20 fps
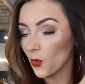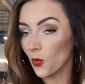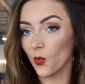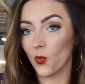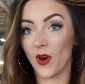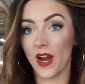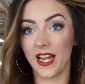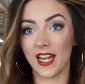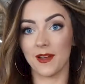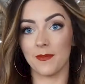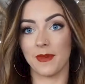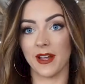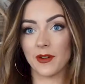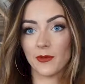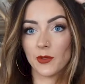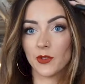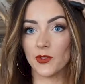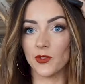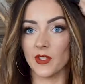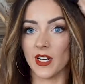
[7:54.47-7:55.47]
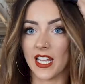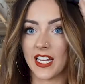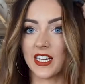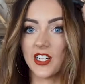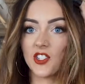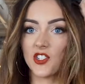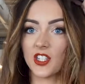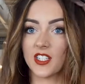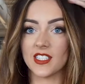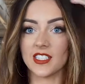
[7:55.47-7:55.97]
right at my root, and
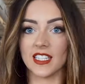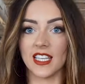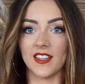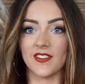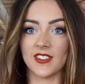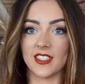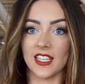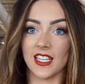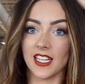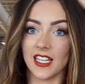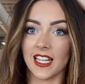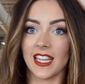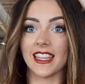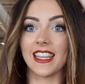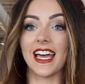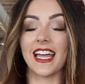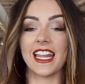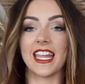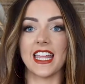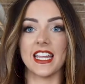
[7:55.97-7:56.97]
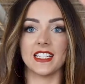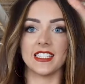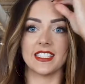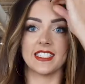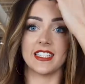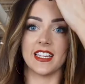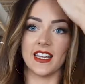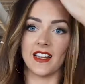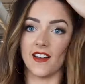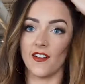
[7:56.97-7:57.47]
it just gives it that
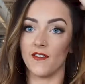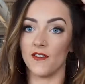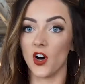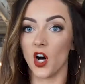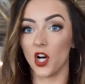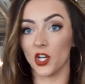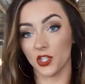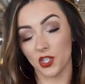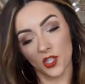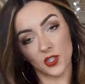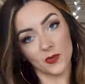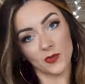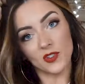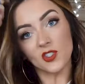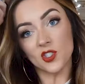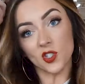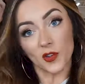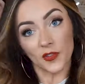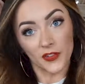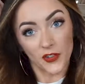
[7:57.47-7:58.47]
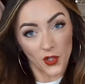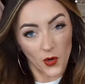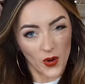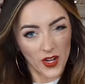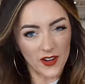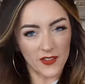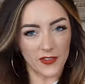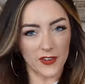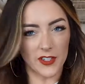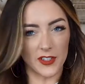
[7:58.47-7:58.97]
instant volume. So if you're
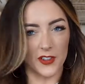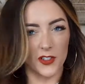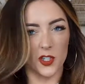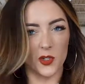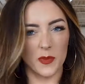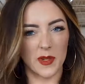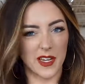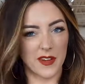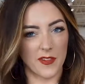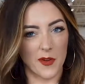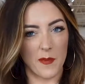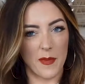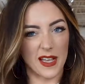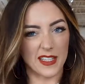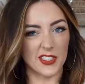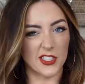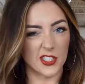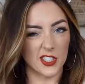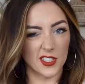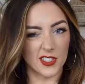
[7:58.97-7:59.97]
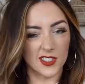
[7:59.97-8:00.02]
going for a little bit of a messier